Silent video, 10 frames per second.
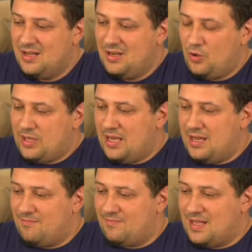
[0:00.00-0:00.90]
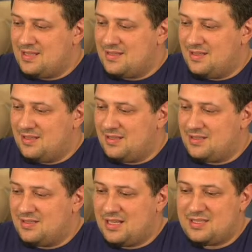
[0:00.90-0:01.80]
Okay, I think
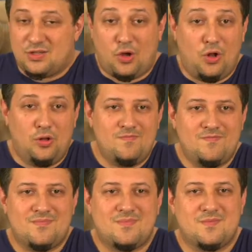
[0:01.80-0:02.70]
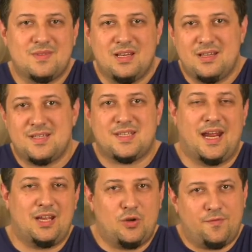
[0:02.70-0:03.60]
that's all.
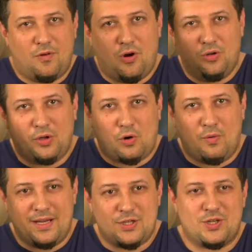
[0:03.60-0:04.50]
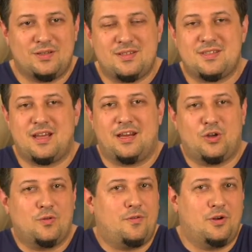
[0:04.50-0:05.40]
Thank you for all your questions. Thank
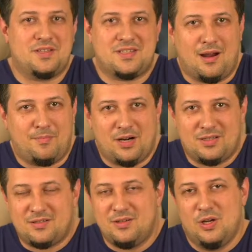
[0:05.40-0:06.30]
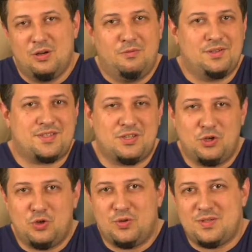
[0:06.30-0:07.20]
you for your support. We'll see
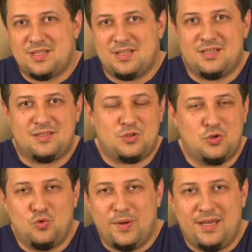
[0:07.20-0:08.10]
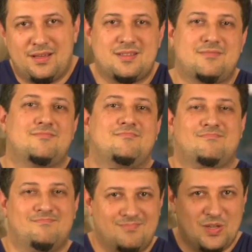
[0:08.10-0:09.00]
you in 2 weeks.
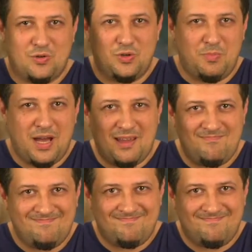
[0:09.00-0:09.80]
Goodbye.